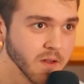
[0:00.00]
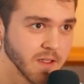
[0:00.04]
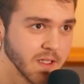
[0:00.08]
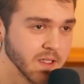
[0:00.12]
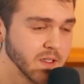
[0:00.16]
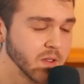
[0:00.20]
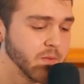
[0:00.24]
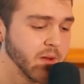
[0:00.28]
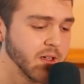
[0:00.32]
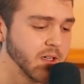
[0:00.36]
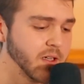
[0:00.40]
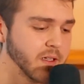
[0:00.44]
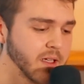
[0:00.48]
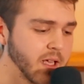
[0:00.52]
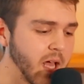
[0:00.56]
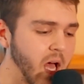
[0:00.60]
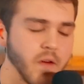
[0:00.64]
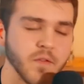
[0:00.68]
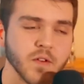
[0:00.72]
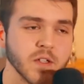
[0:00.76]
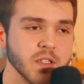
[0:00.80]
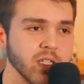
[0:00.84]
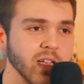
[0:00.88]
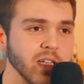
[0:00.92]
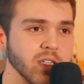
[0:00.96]
This has been a
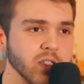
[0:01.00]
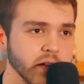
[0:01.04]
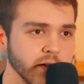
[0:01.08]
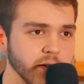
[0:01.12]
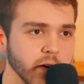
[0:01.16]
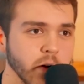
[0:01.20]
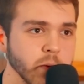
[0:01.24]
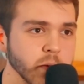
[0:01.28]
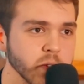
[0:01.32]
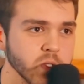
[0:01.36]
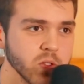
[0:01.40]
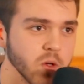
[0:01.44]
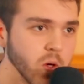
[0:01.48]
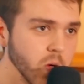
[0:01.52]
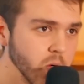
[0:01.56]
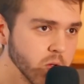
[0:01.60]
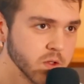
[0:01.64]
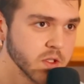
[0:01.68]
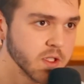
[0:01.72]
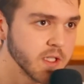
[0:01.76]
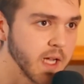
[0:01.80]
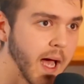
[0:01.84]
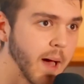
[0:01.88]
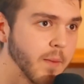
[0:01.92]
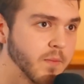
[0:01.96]
conversation, almost a whole
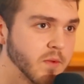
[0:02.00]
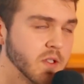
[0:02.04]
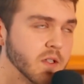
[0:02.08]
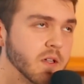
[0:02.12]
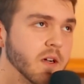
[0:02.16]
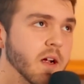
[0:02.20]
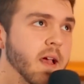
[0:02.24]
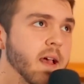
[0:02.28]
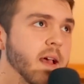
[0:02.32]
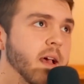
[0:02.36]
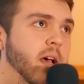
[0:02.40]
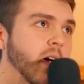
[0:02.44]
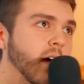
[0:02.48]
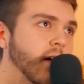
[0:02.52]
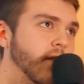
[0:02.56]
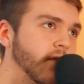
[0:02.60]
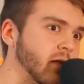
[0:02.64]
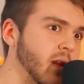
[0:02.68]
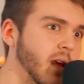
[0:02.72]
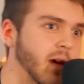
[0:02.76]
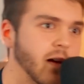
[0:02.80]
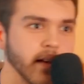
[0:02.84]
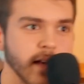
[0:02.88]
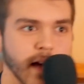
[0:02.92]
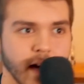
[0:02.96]
chapter of
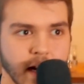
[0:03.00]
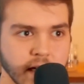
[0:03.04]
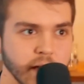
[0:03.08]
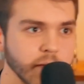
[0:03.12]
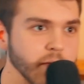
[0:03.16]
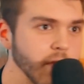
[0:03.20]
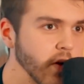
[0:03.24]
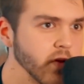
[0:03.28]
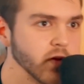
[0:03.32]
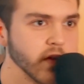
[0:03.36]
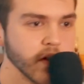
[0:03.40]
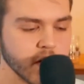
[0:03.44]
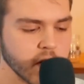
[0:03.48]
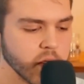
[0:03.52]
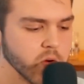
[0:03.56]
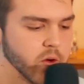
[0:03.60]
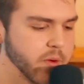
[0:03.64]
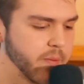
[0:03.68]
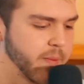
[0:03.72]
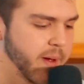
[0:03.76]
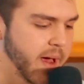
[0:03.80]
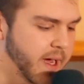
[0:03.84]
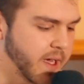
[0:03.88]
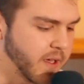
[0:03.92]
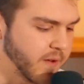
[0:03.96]
God and Moses going
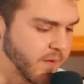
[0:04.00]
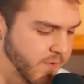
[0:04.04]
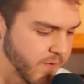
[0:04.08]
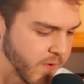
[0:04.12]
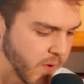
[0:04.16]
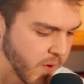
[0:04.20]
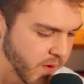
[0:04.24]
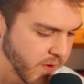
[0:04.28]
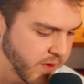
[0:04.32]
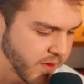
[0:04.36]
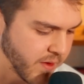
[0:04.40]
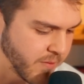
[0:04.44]
back and forth.